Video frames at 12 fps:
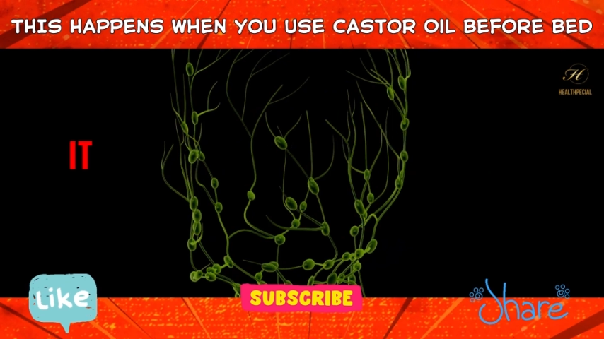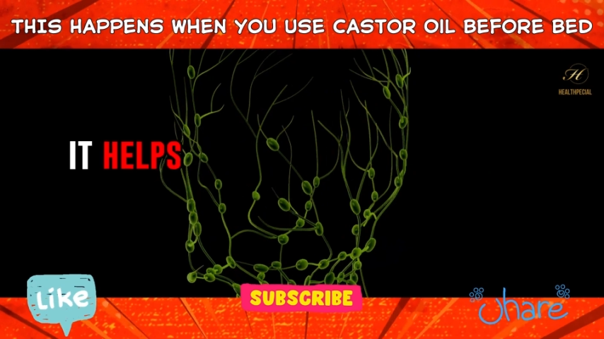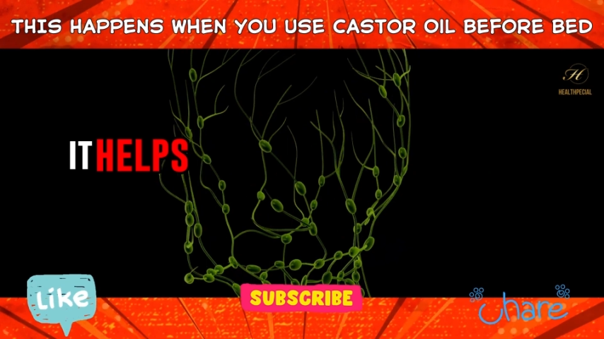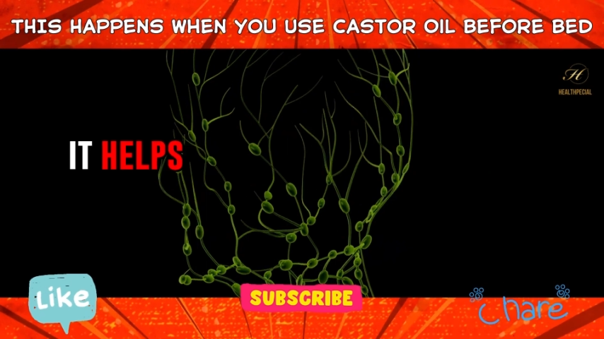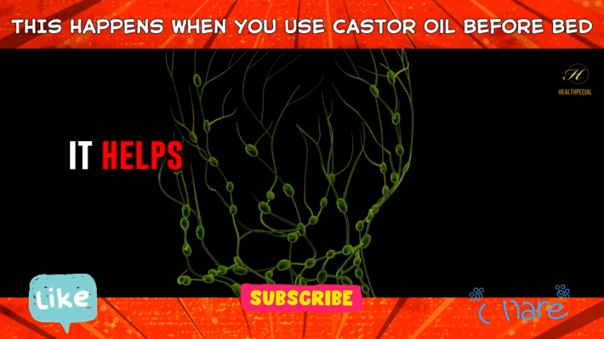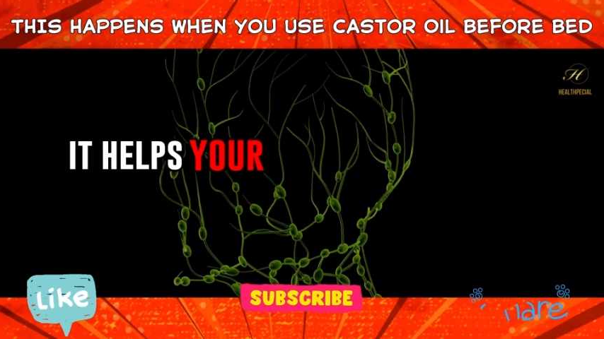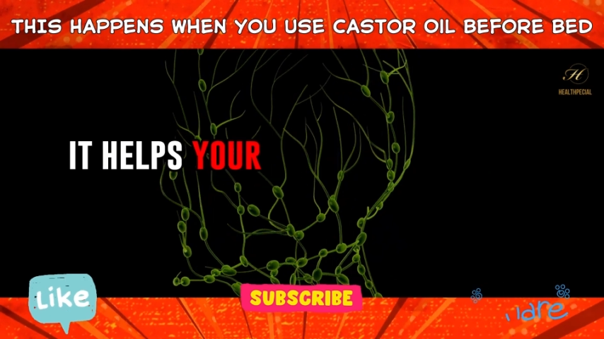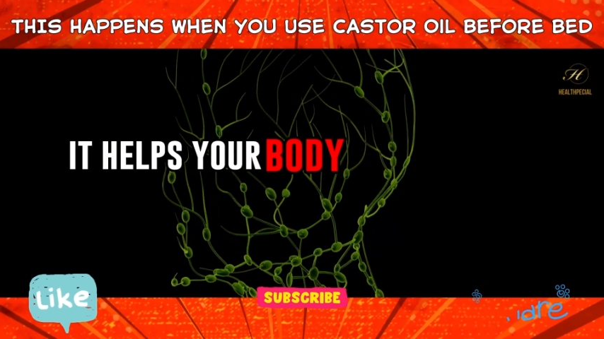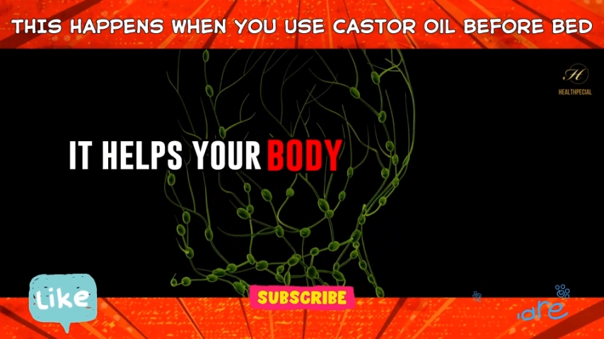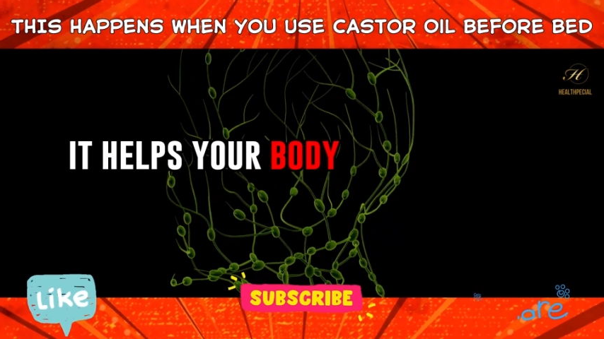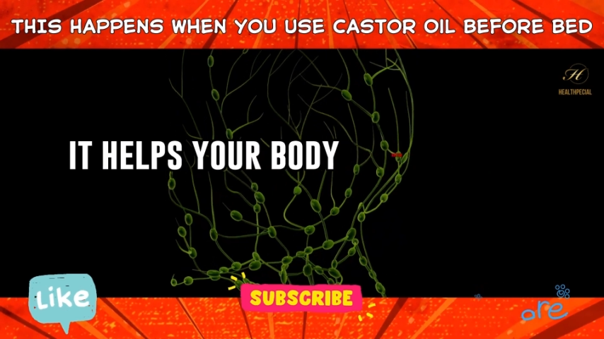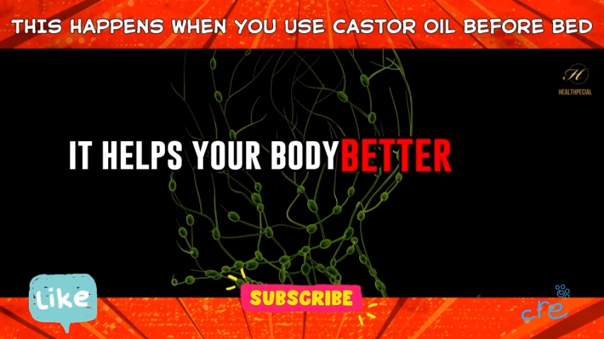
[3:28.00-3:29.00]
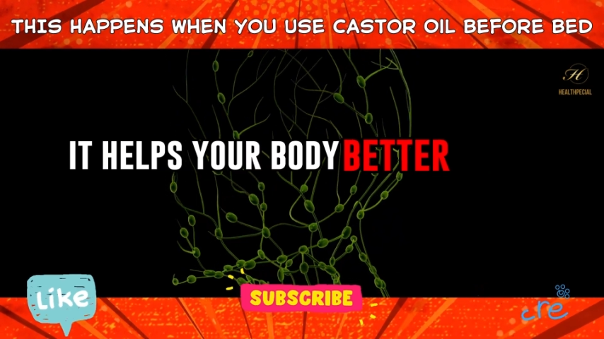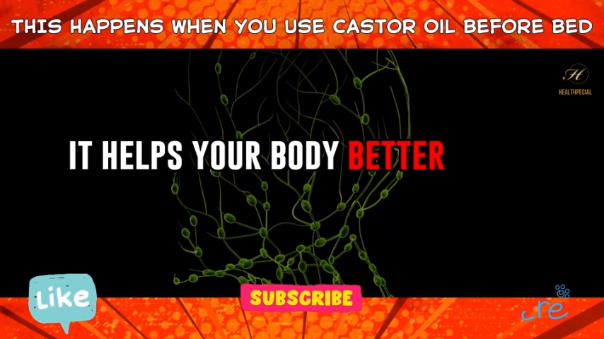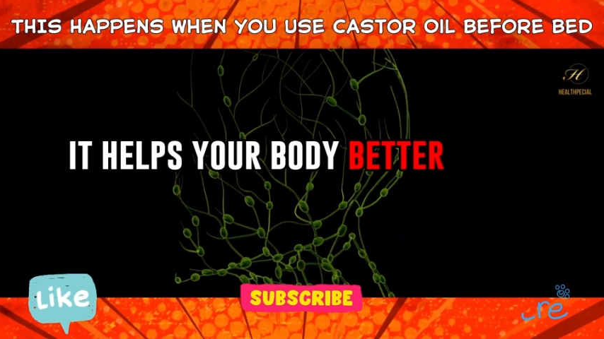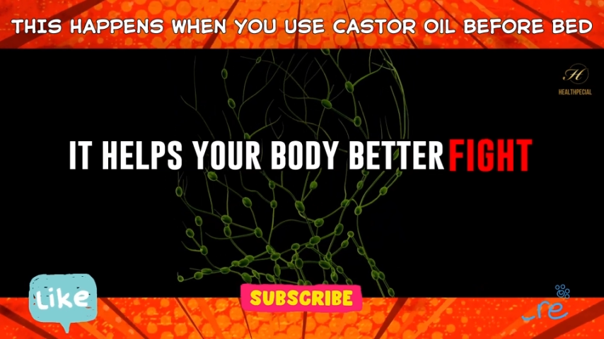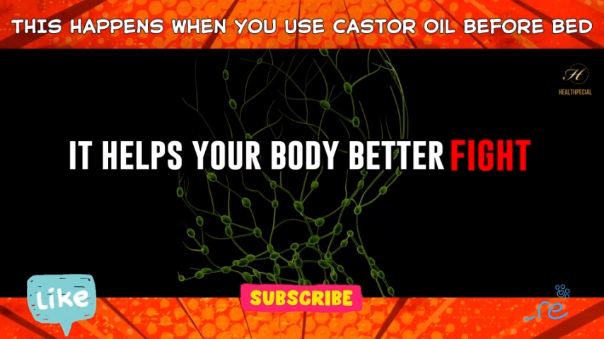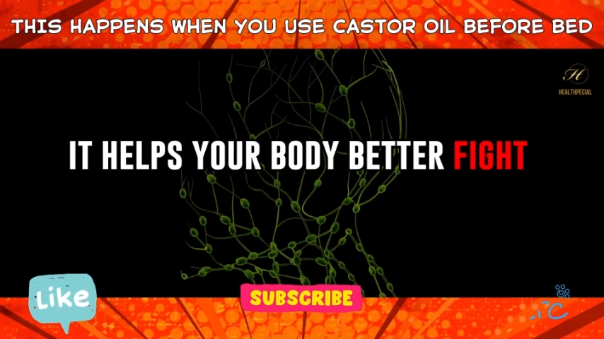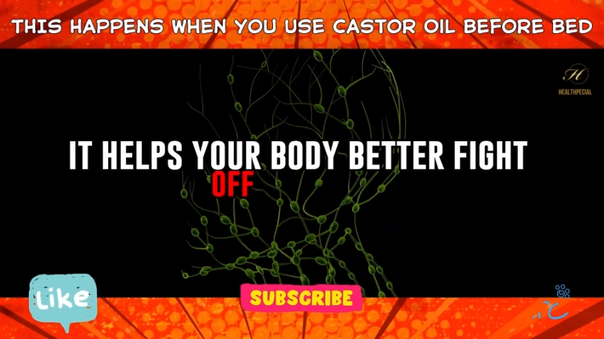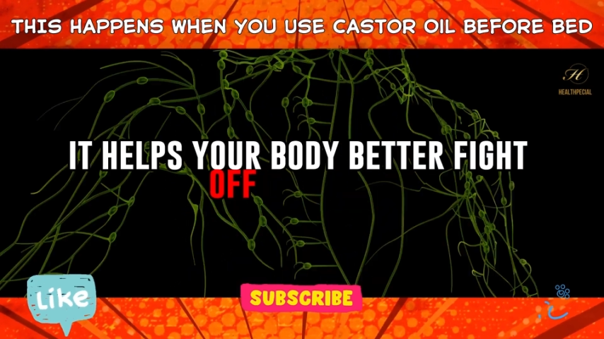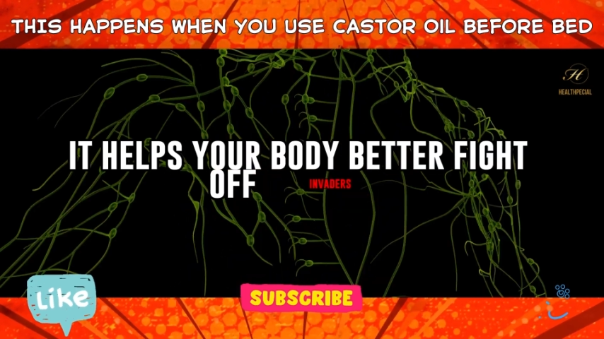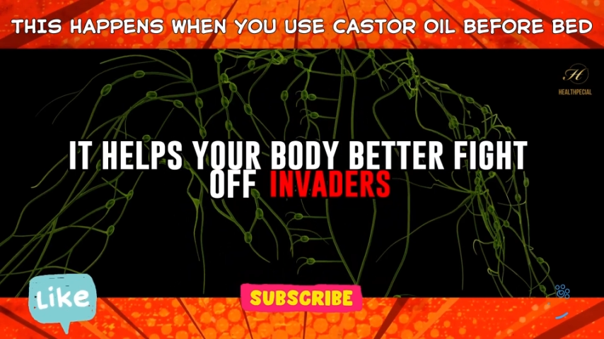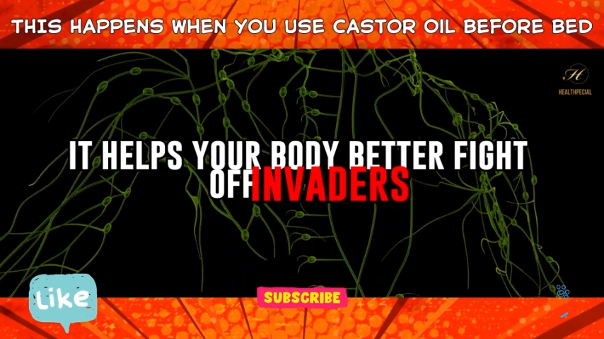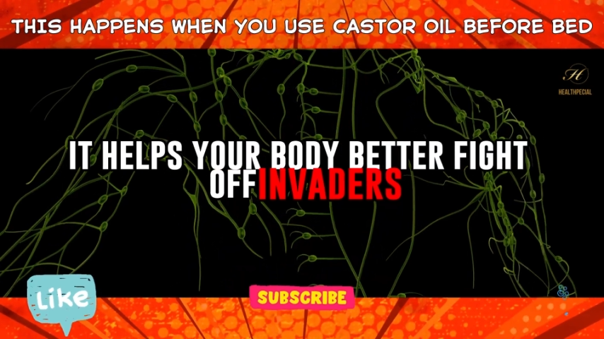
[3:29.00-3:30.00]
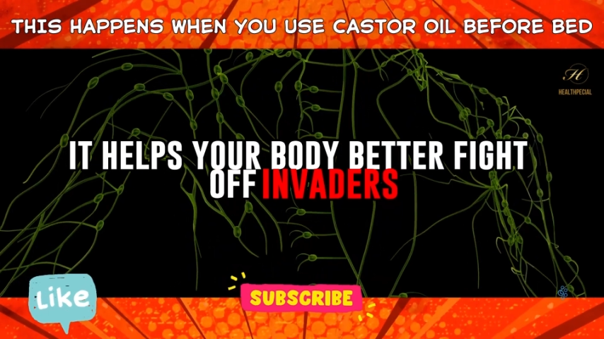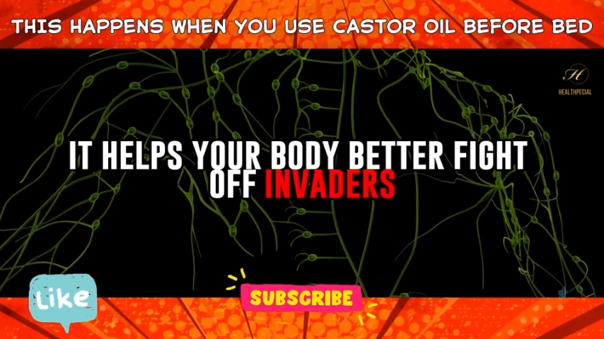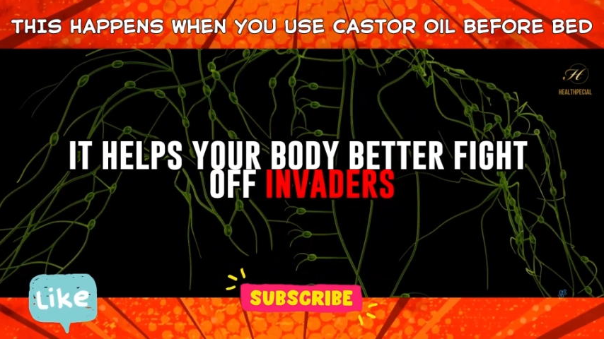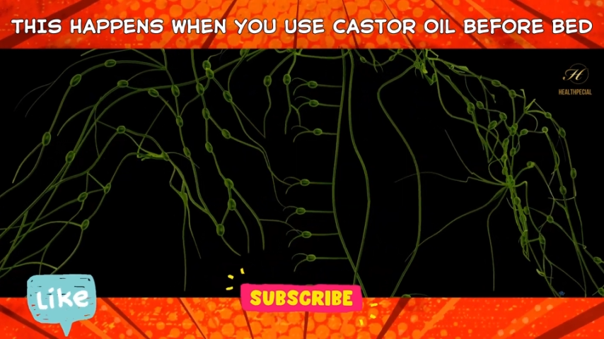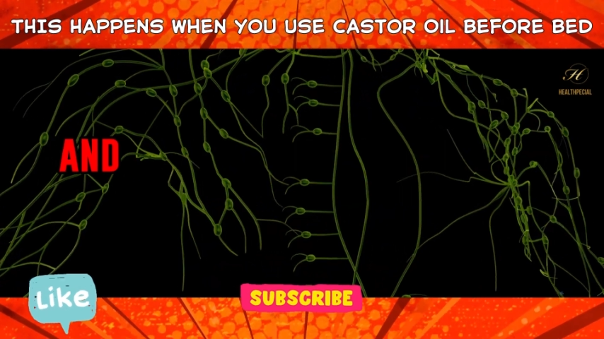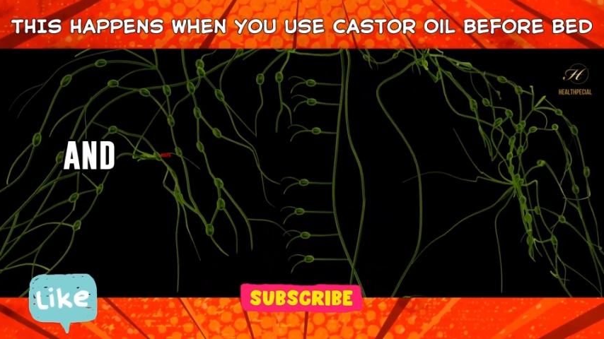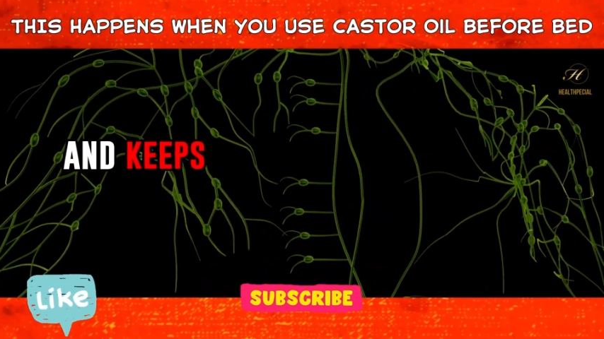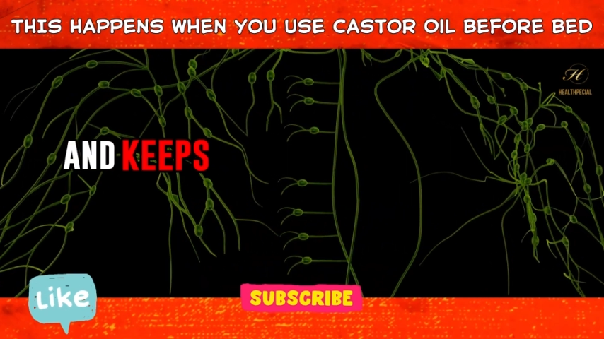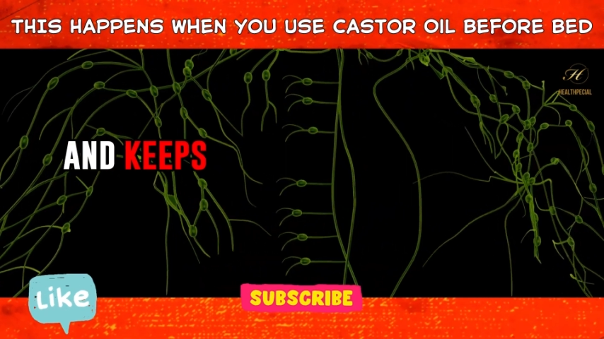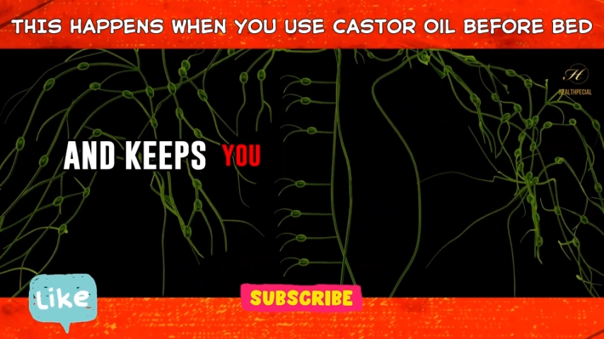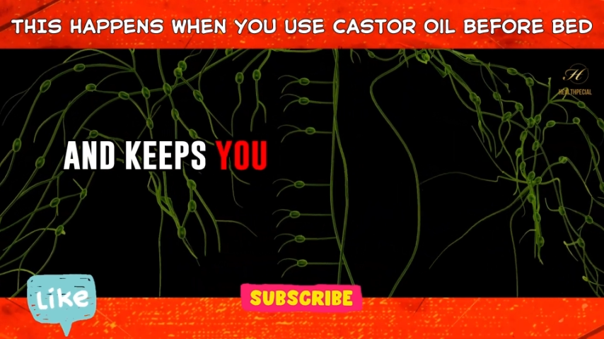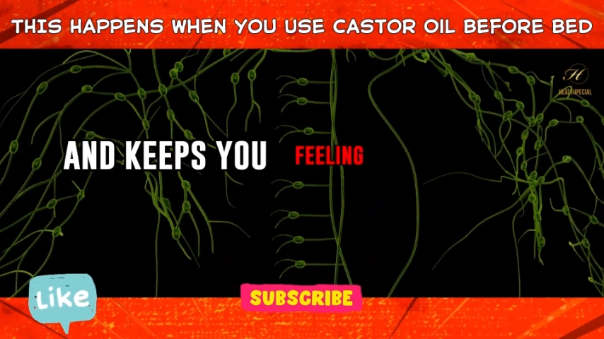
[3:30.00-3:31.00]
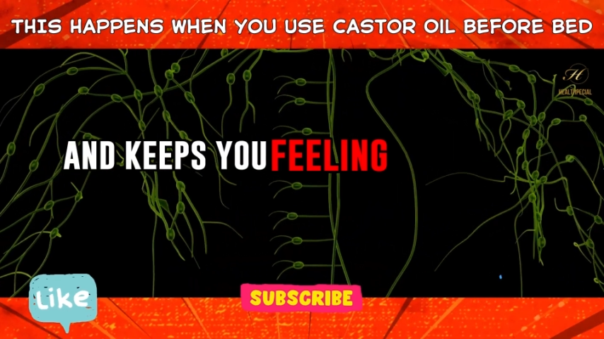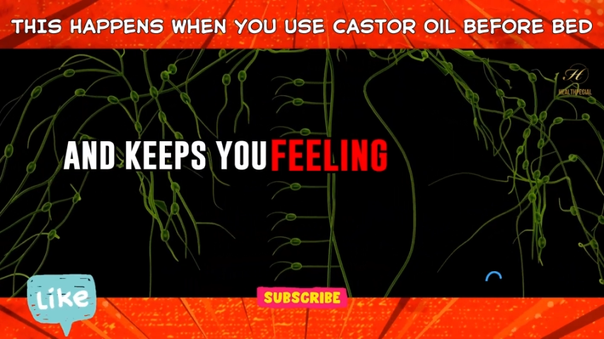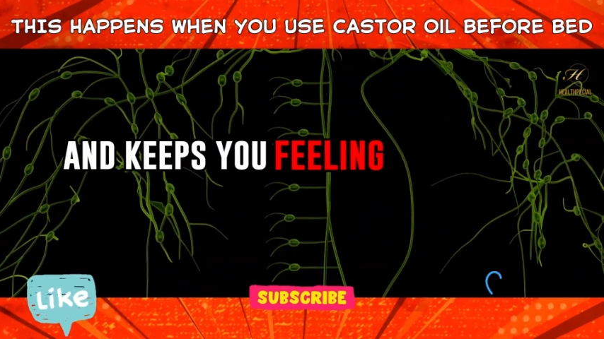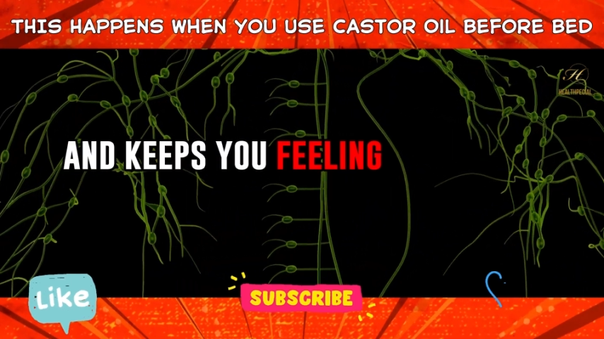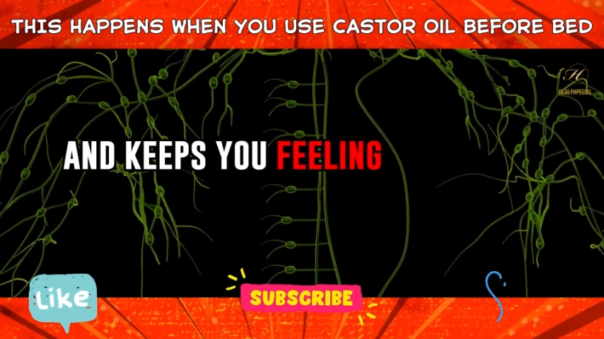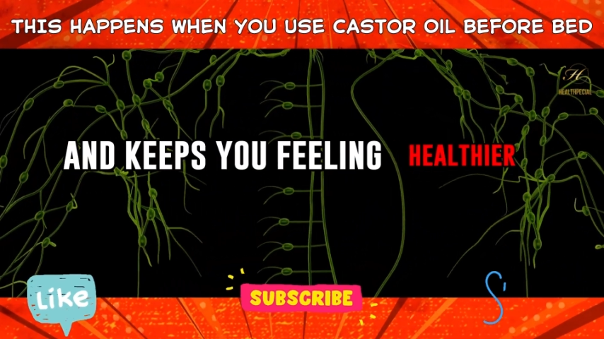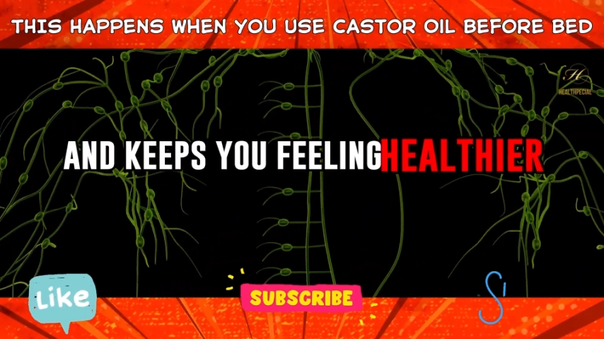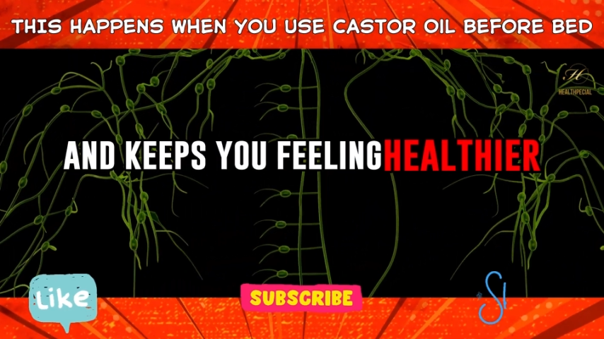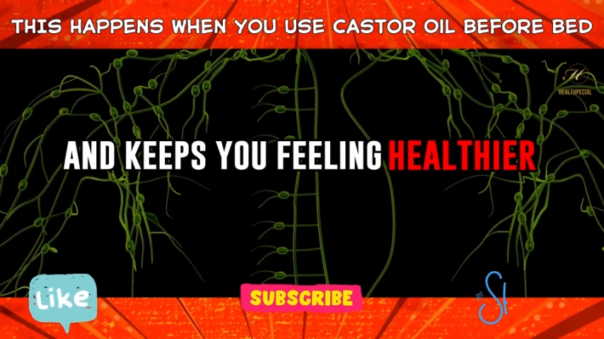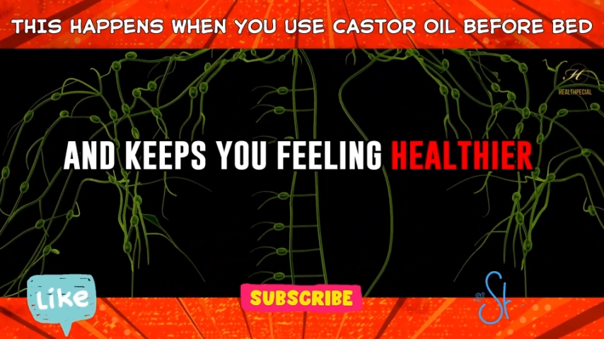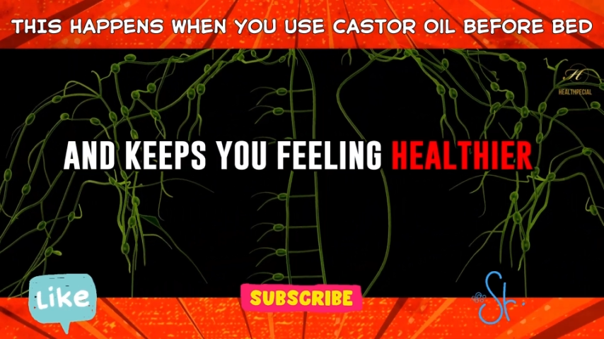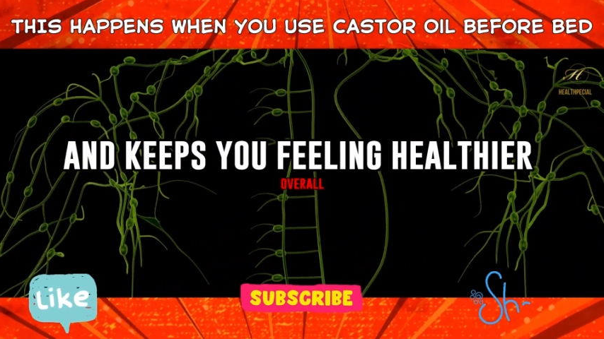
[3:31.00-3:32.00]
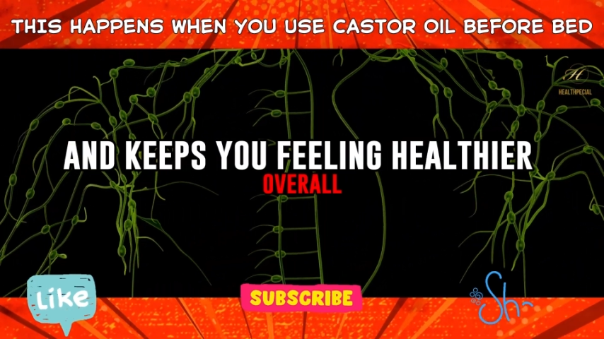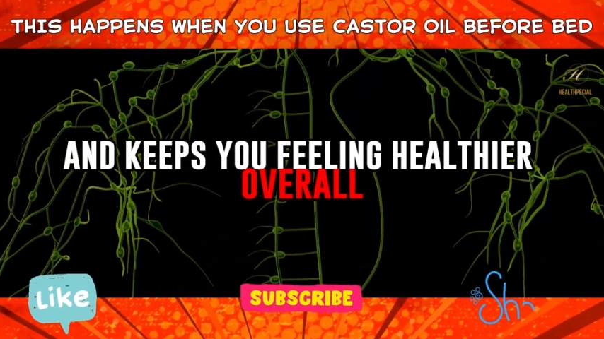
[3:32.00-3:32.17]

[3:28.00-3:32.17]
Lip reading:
[unreadable: no face in view]